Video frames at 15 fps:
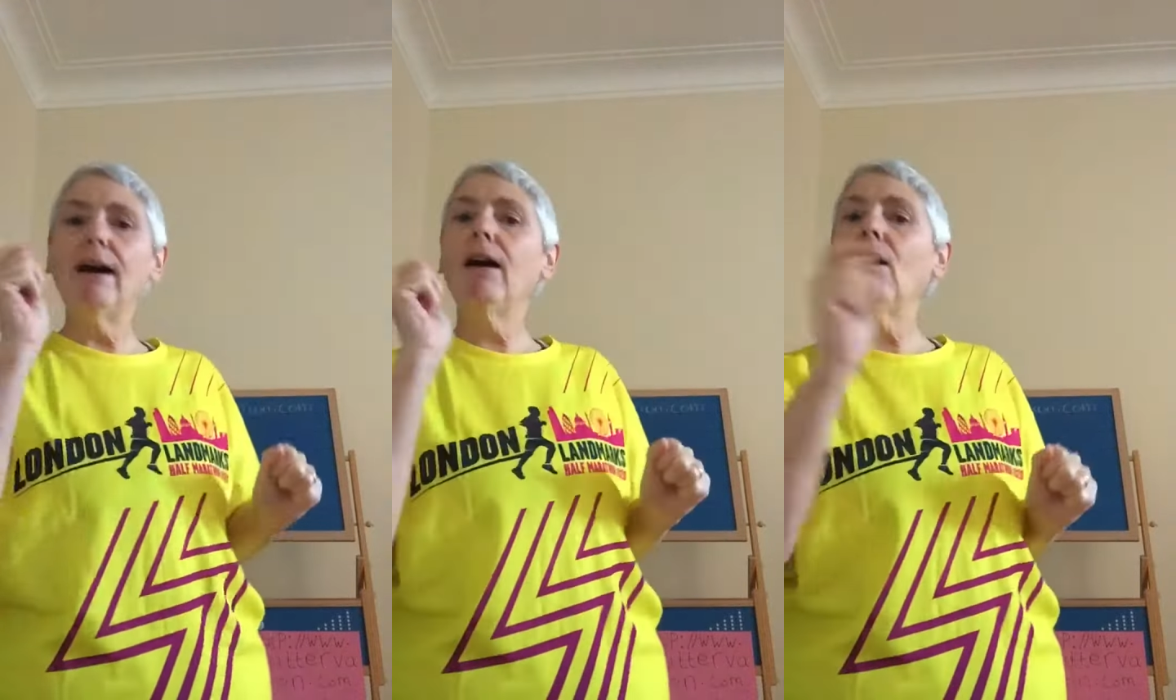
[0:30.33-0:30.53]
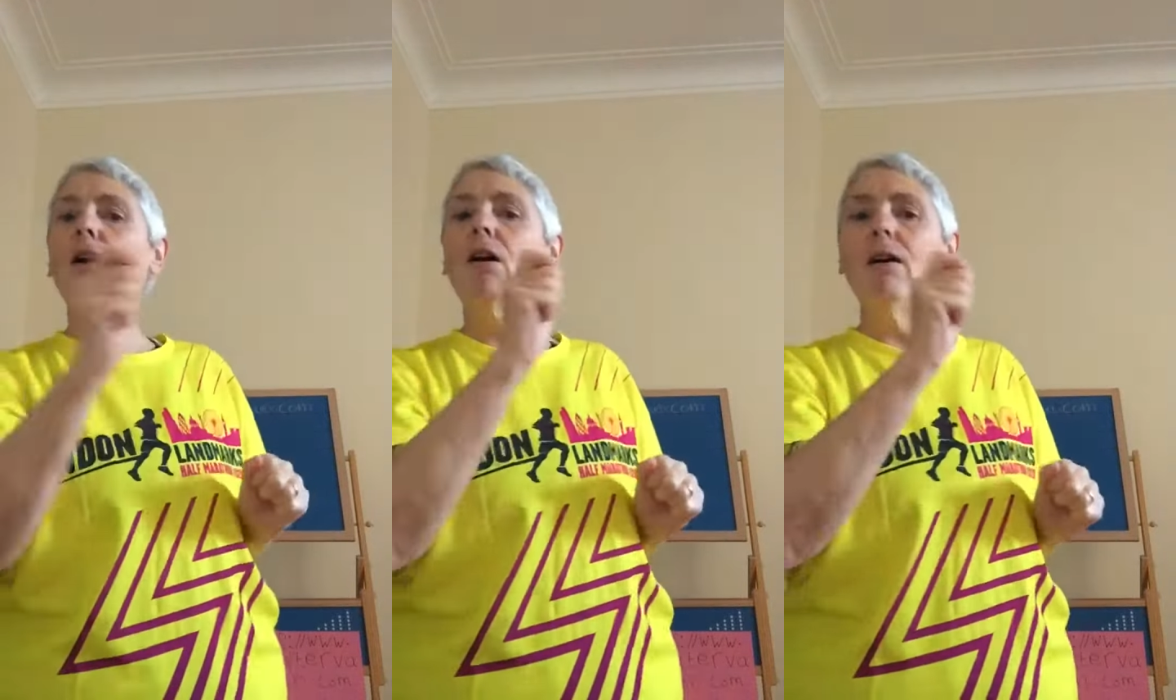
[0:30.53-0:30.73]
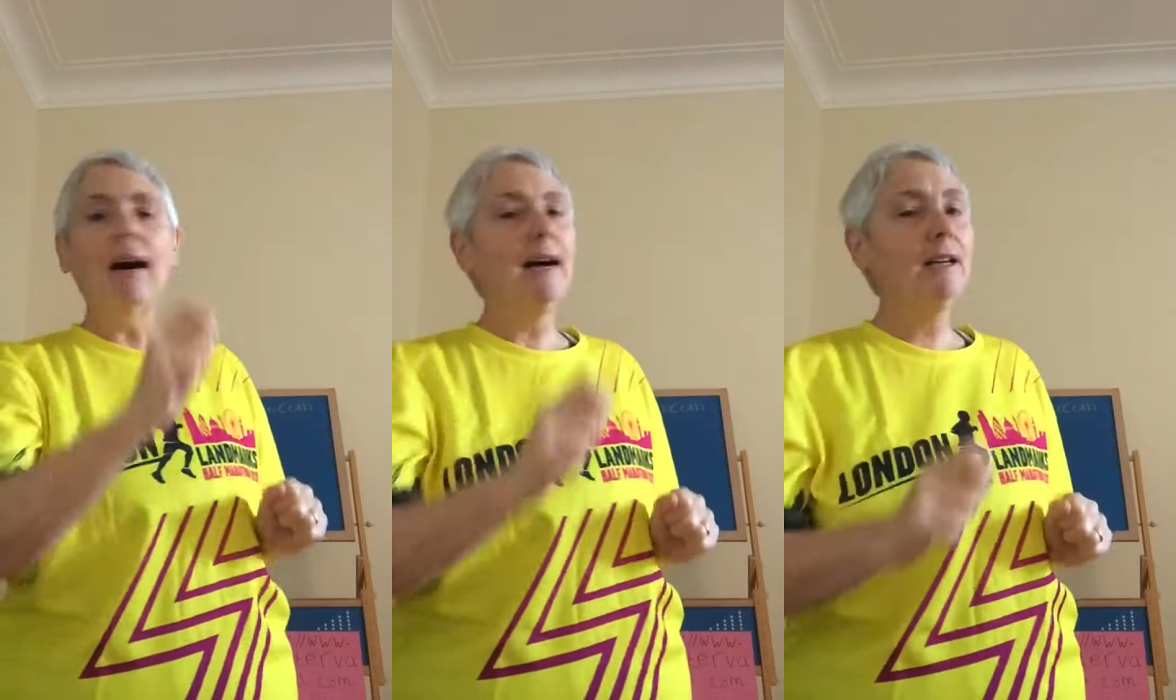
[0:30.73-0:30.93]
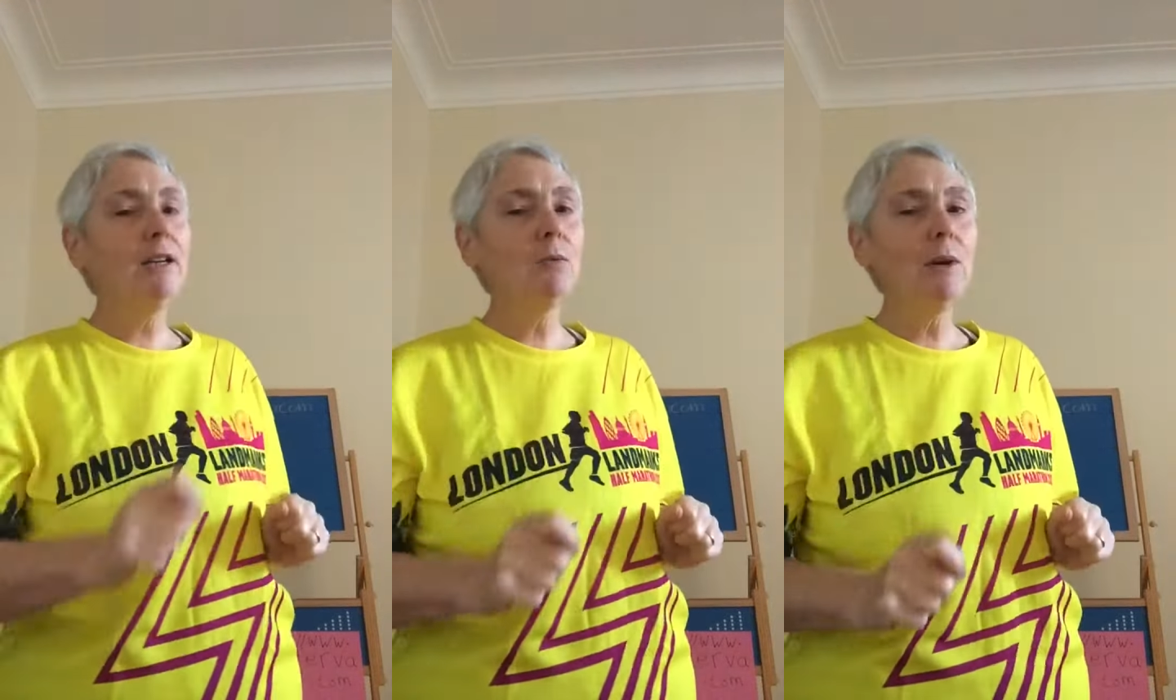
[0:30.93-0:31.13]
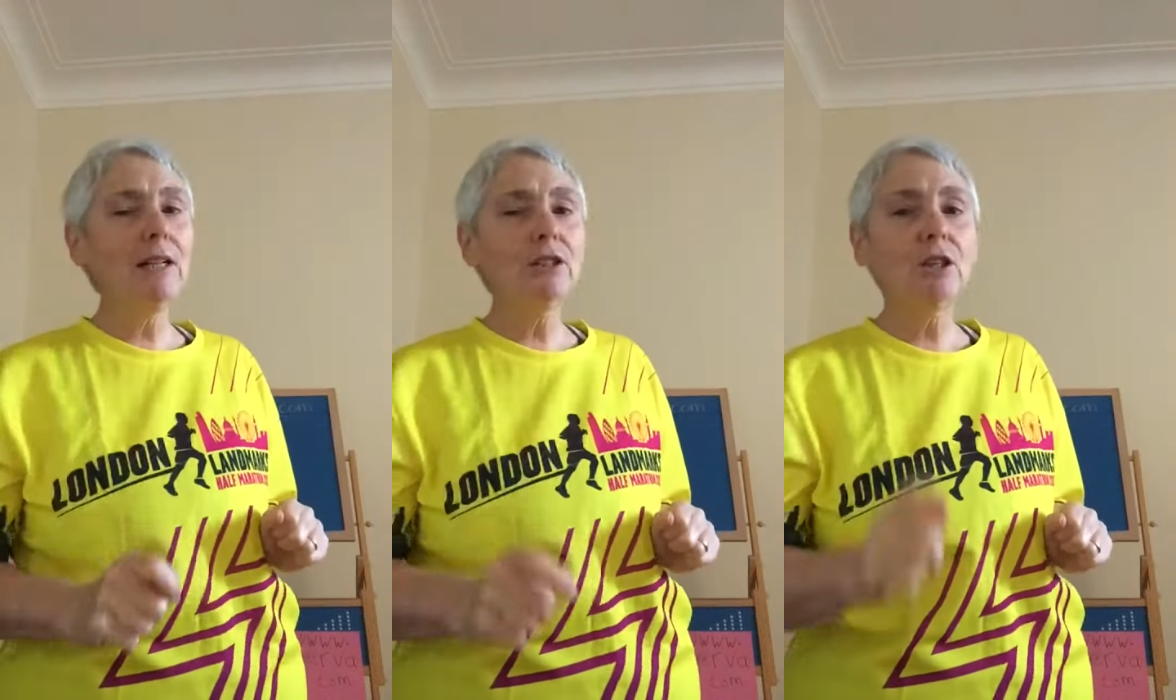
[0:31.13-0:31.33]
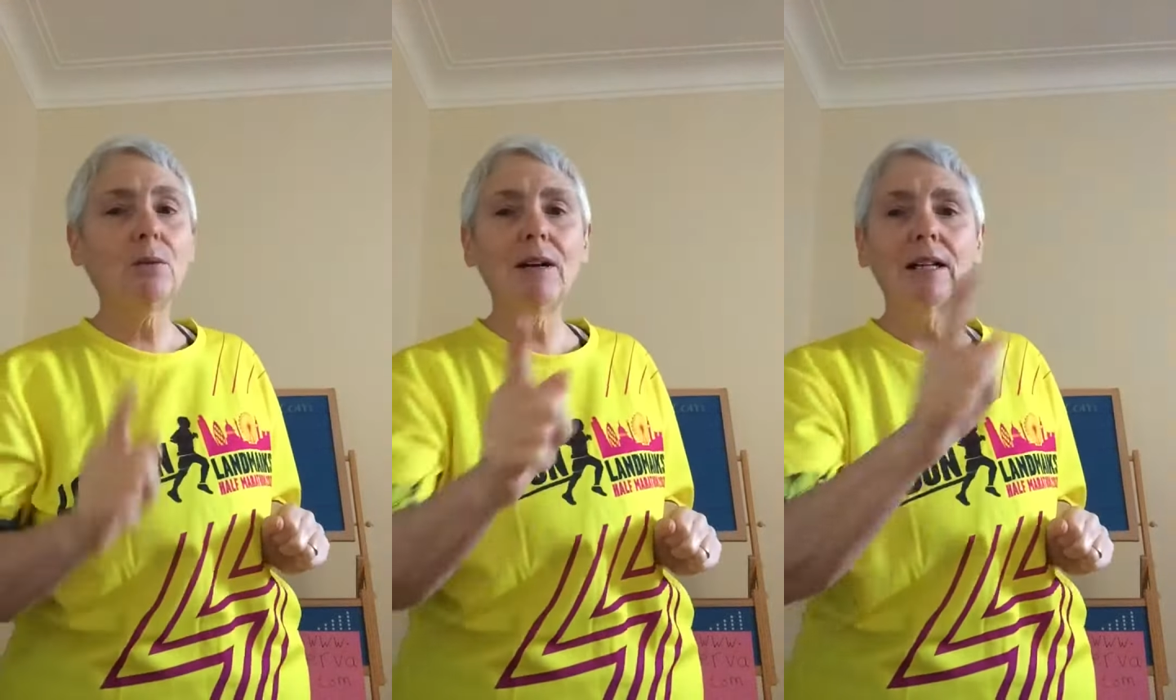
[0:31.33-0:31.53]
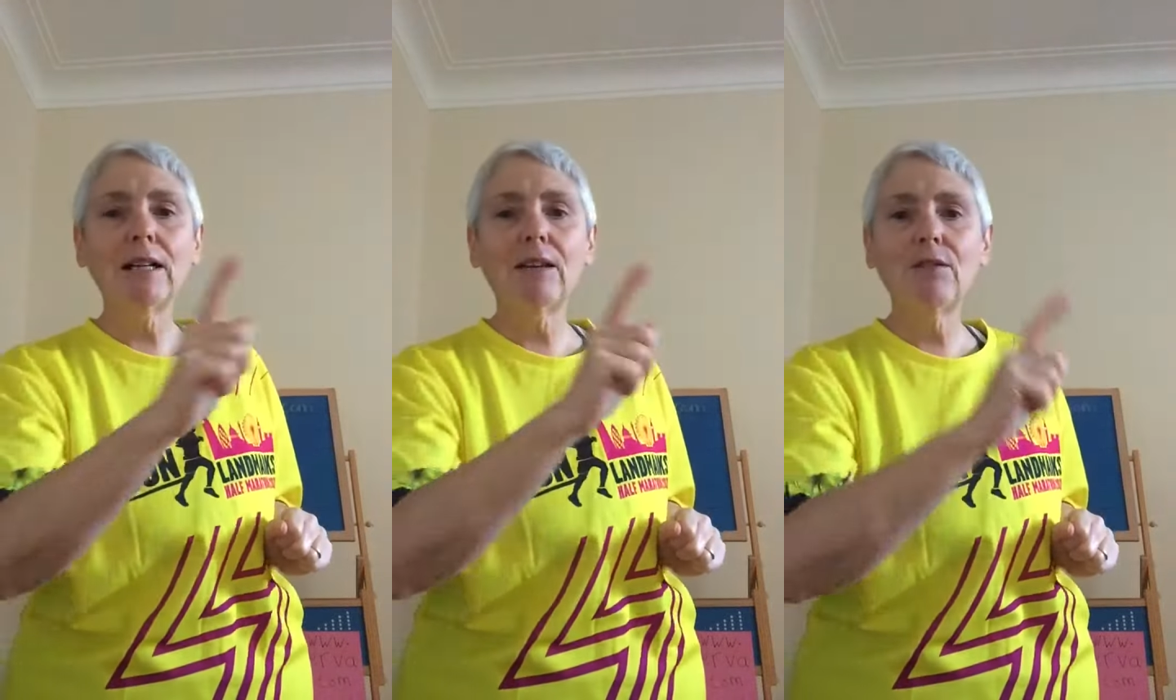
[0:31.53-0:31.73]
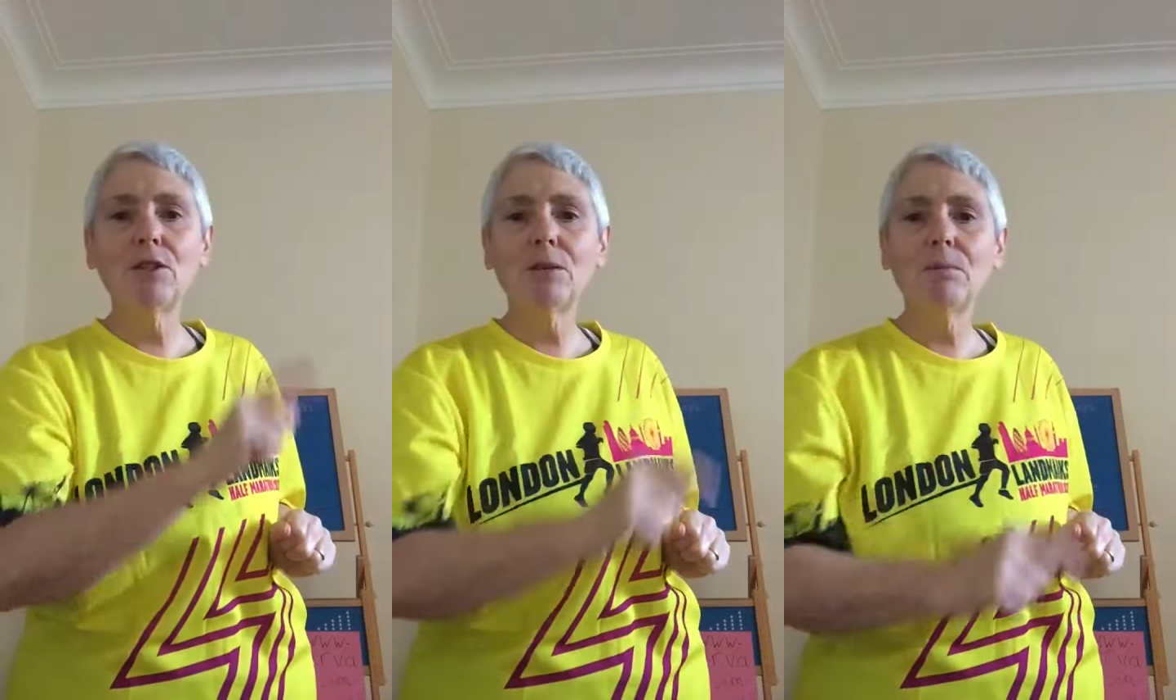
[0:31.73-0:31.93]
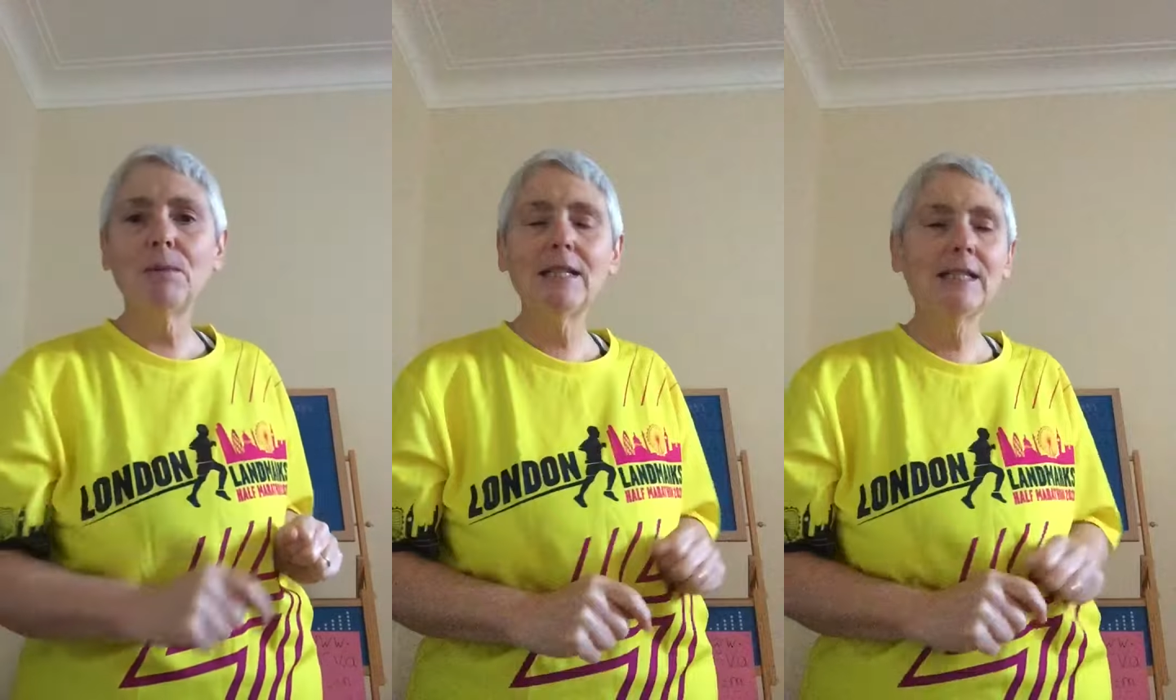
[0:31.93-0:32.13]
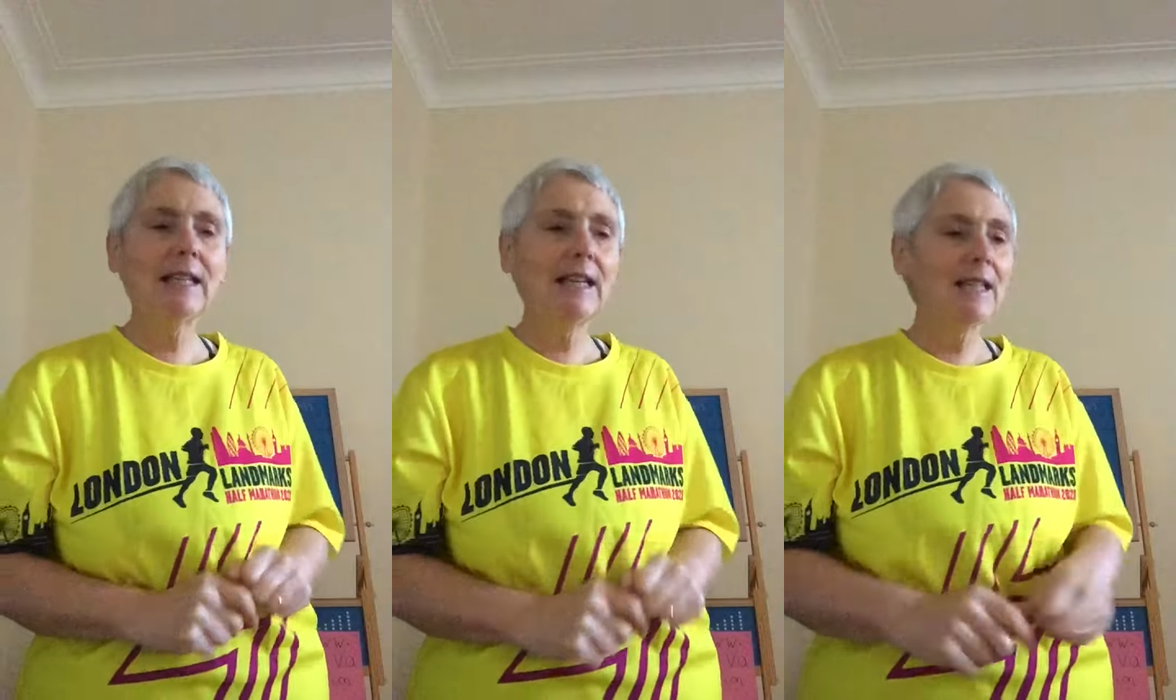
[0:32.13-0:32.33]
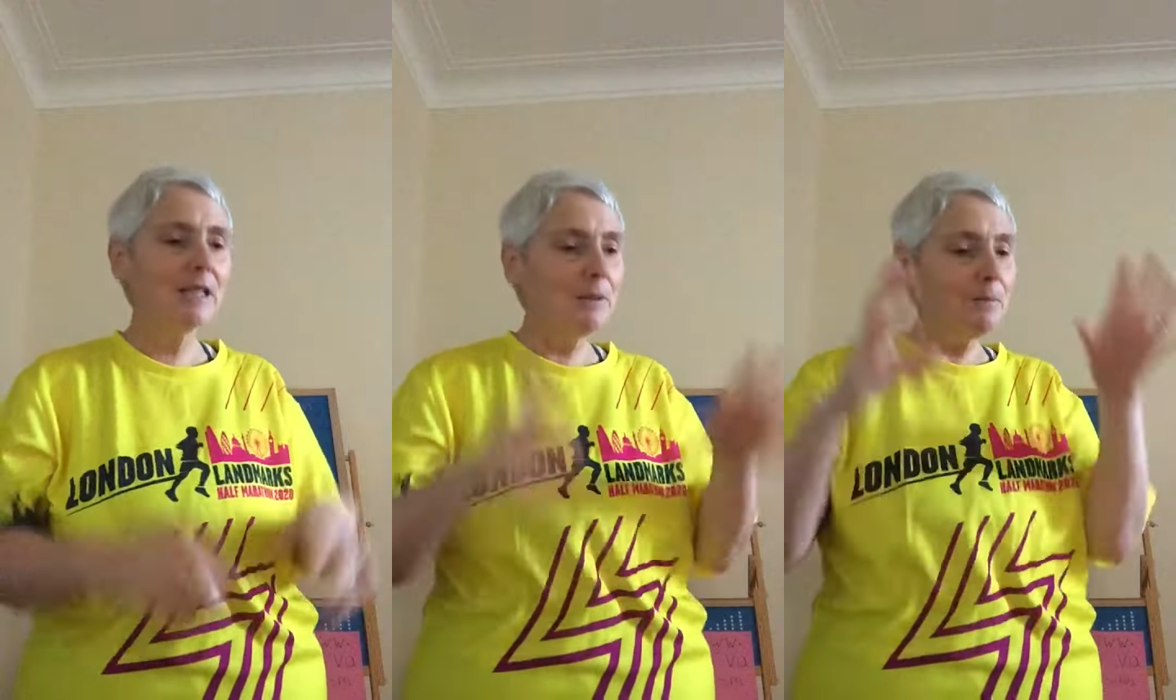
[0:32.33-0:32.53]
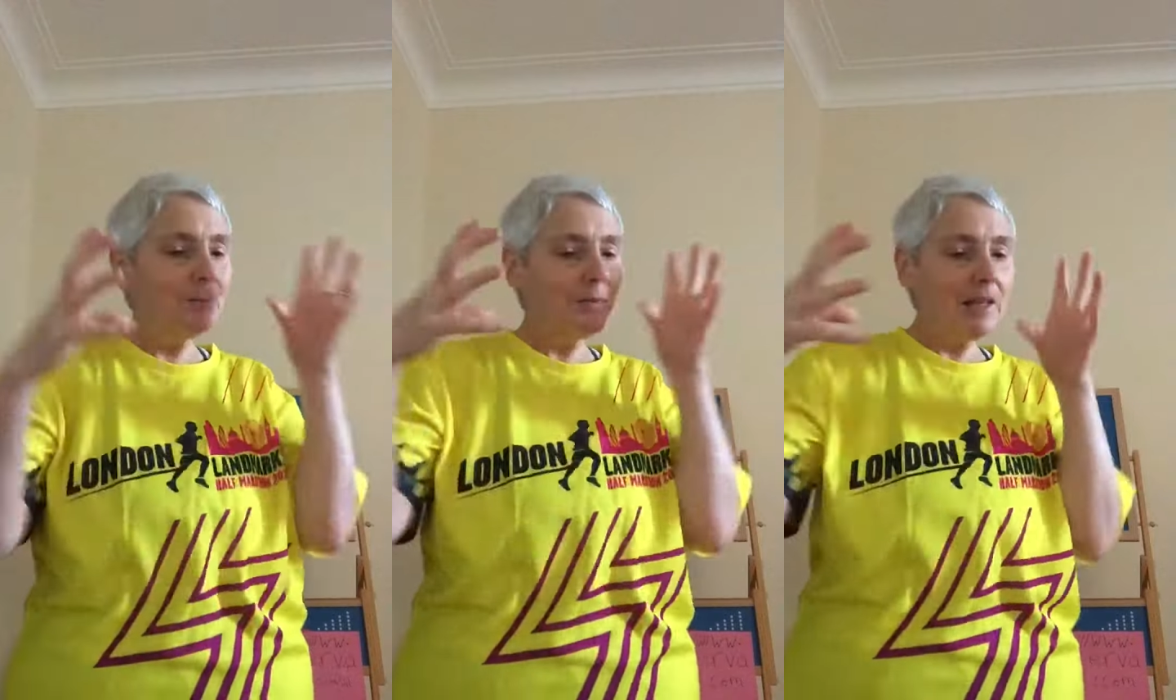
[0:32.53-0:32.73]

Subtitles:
oh, I know what I'll do. I'll give you some biscuits.